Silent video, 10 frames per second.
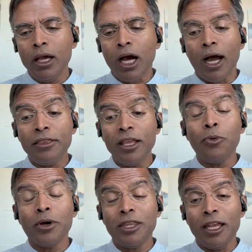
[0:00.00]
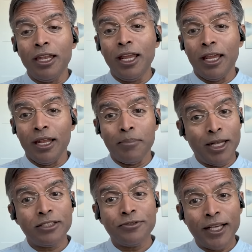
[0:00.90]
I think what they need, I mean,
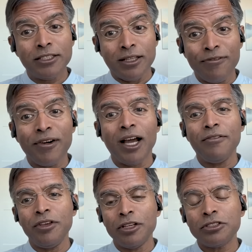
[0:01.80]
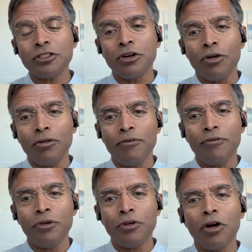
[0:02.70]
let's face it, 5 years ago, if
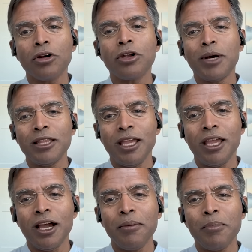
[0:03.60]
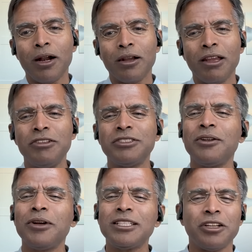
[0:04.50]
you talked about the AI market, you
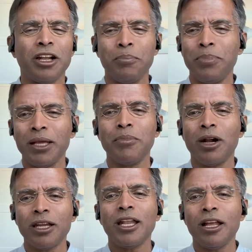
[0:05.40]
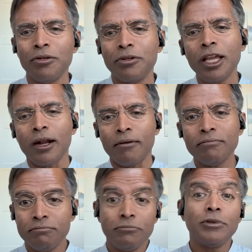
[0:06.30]
said, well, it's not a big market, I don't care.
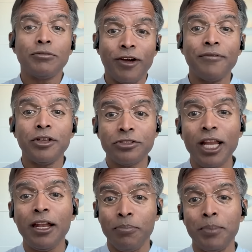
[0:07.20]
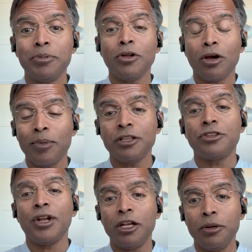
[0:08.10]
5 years later, people talk about a
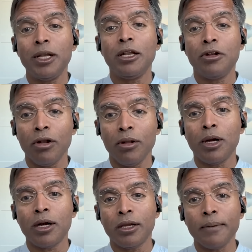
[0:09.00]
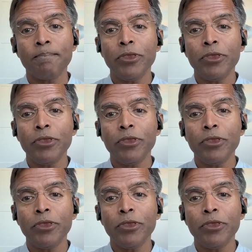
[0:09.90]
$300 billion market.